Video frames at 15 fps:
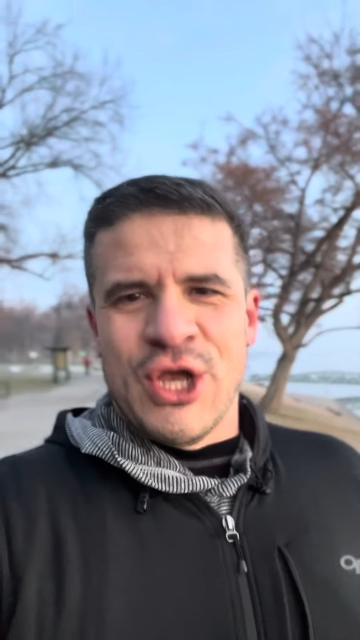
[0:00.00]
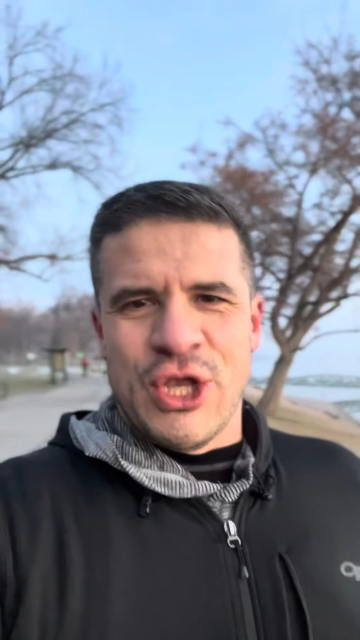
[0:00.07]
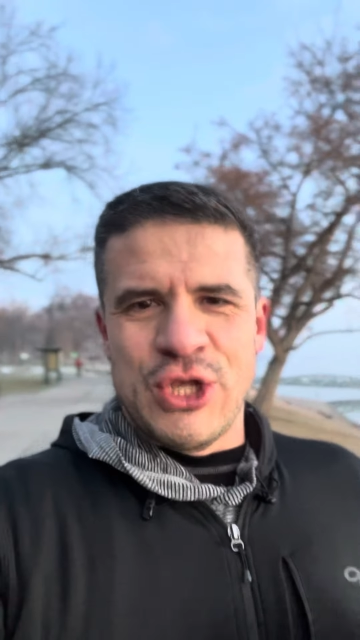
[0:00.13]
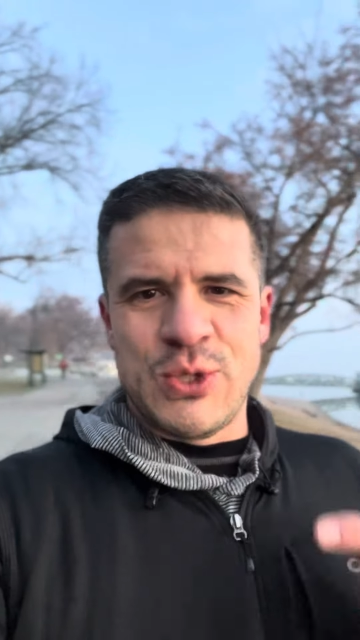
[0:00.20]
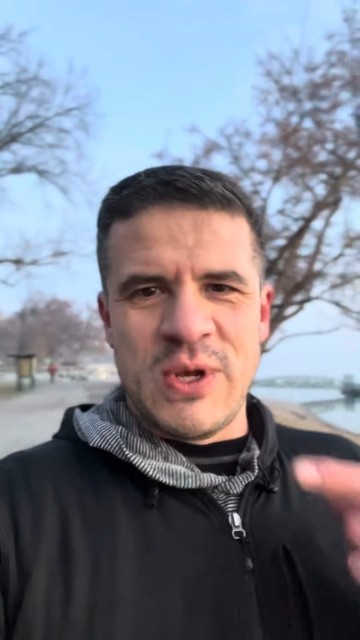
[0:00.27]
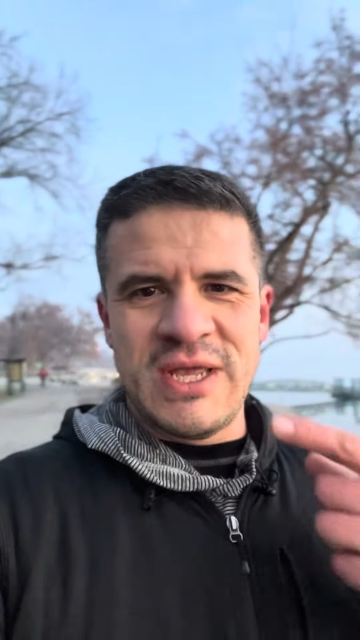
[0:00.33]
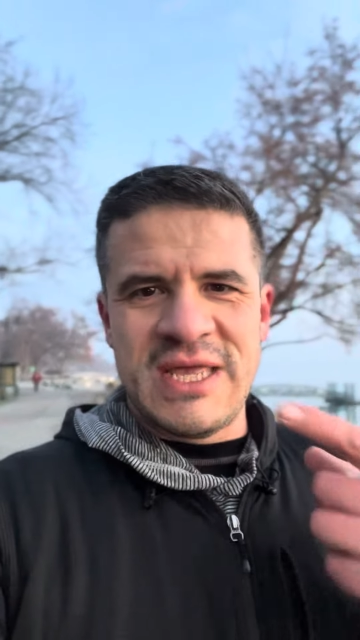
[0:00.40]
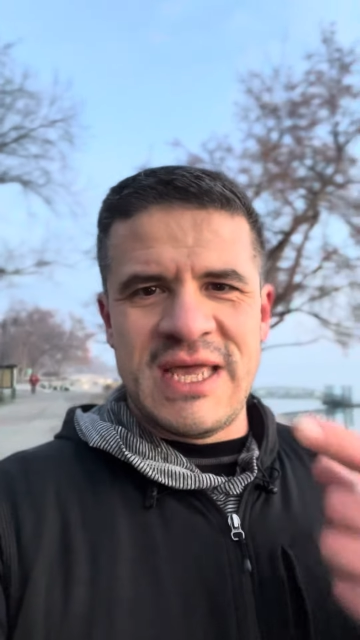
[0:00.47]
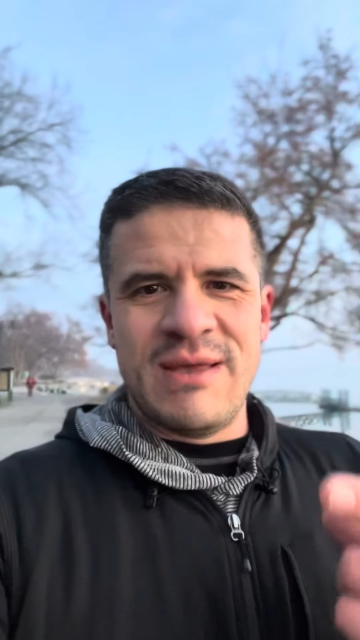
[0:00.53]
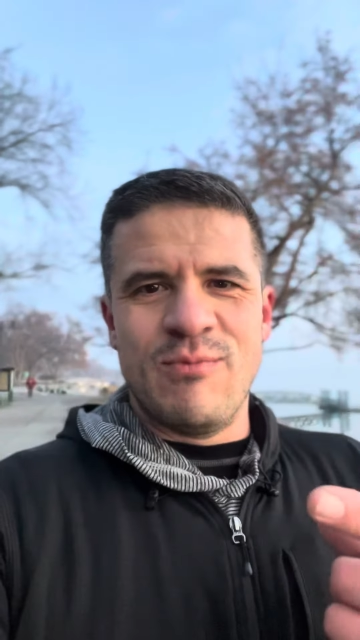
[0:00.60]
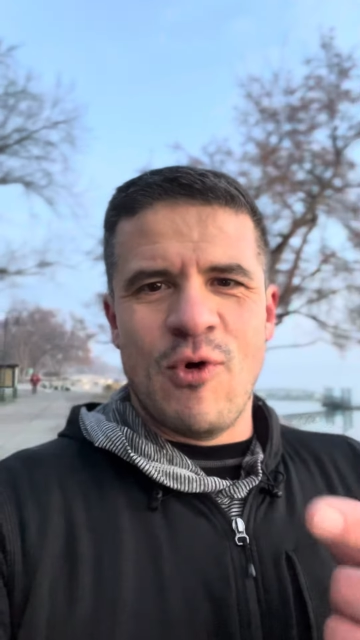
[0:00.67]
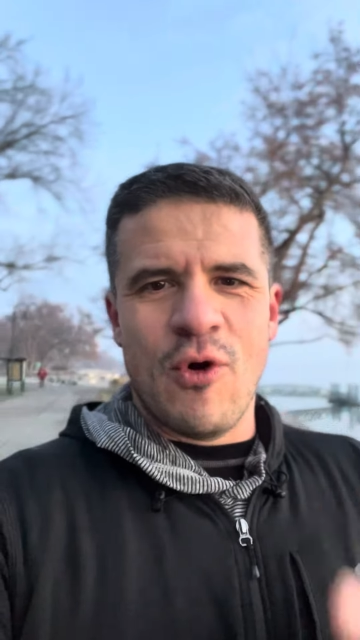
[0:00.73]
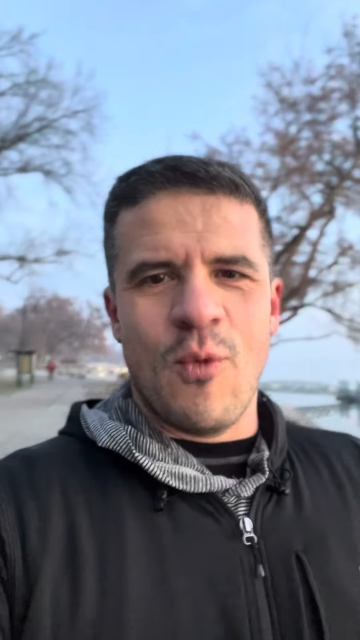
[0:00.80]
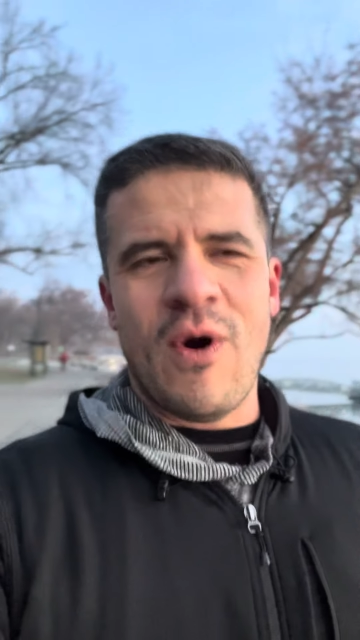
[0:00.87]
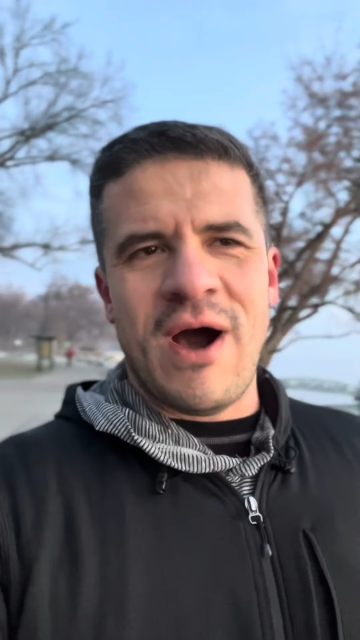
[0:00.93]
drinking
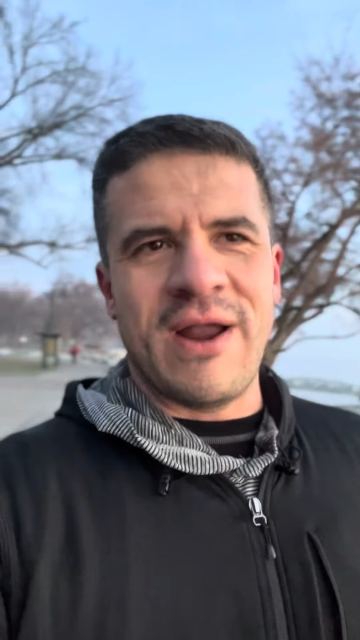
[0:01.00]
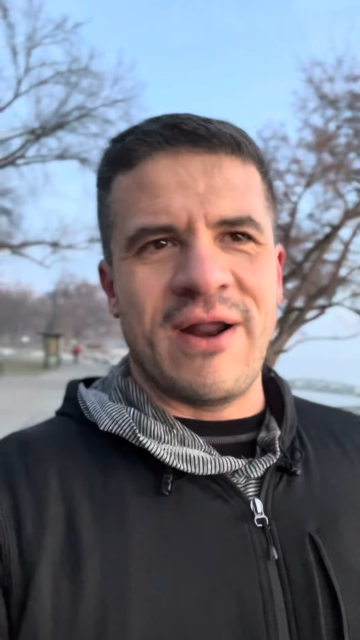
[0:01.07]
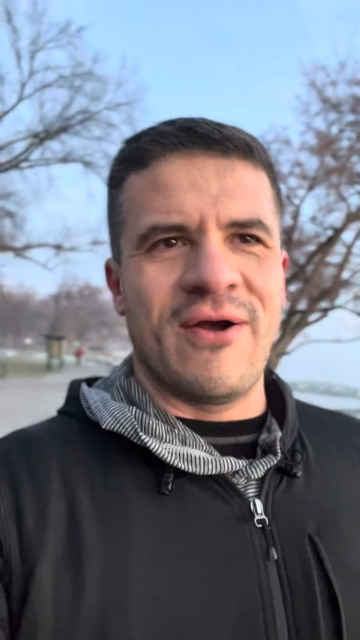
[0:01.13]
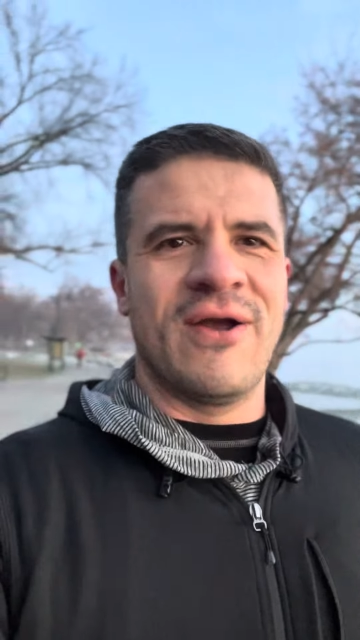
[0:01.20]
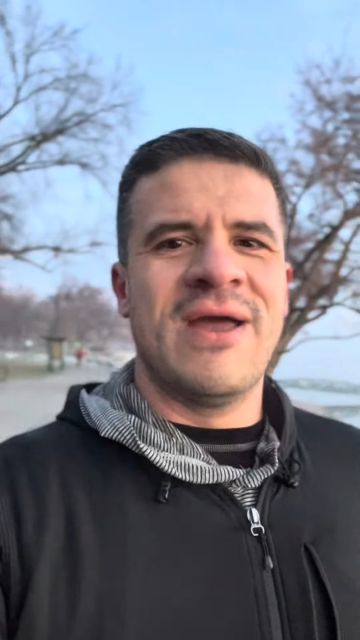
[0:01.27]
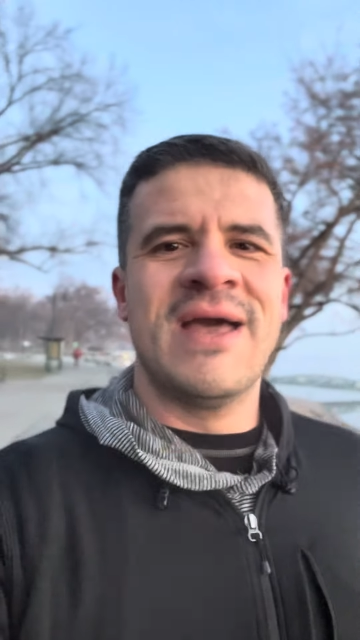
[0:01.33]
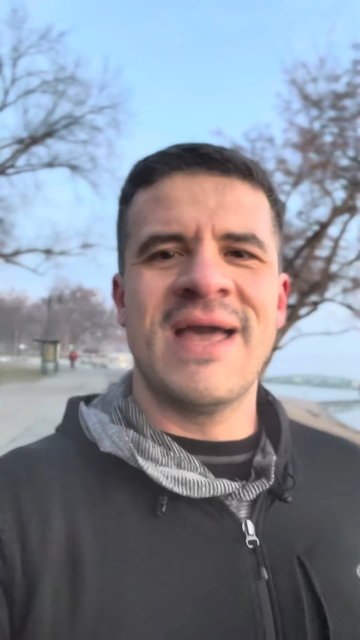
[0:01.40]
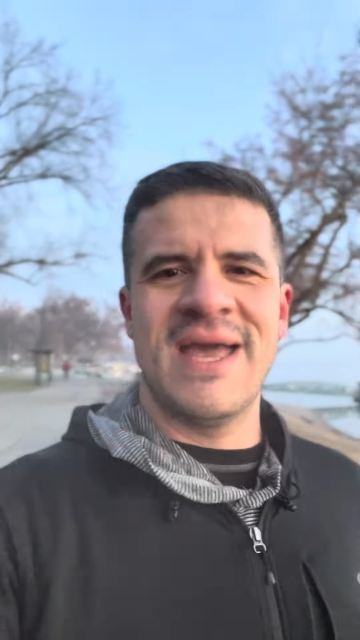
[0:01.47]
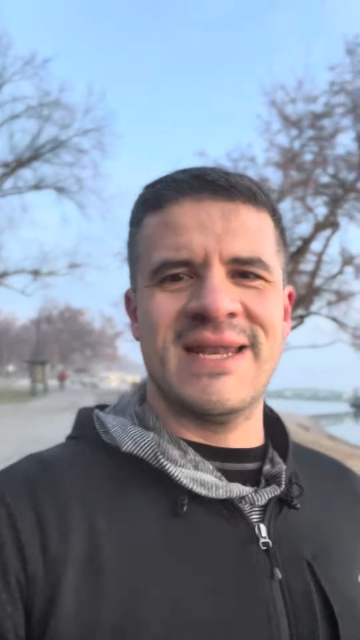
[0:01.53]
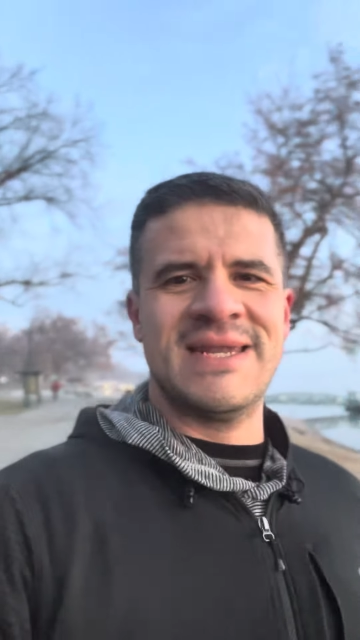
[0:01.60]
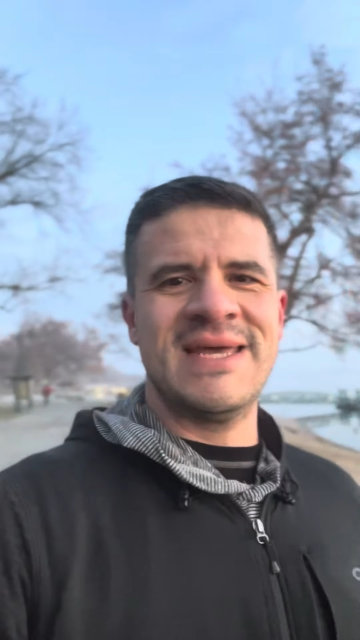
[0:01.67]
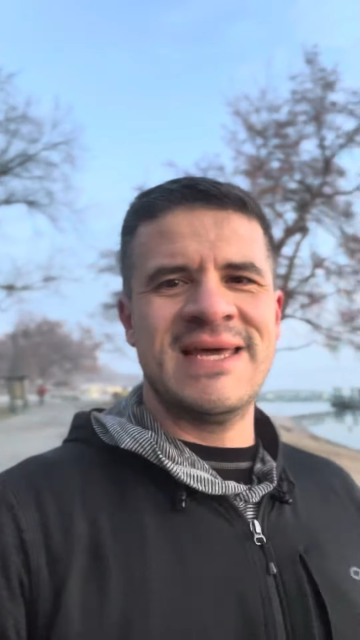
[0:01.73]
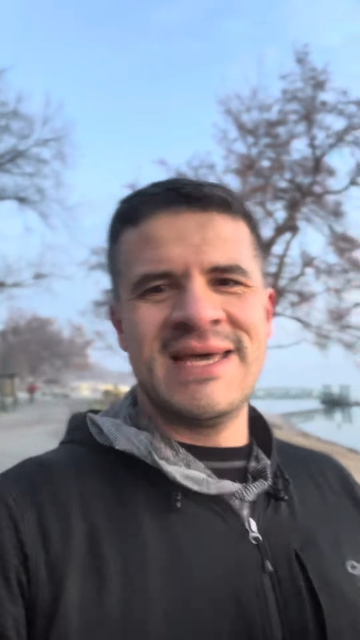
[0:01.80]
more water and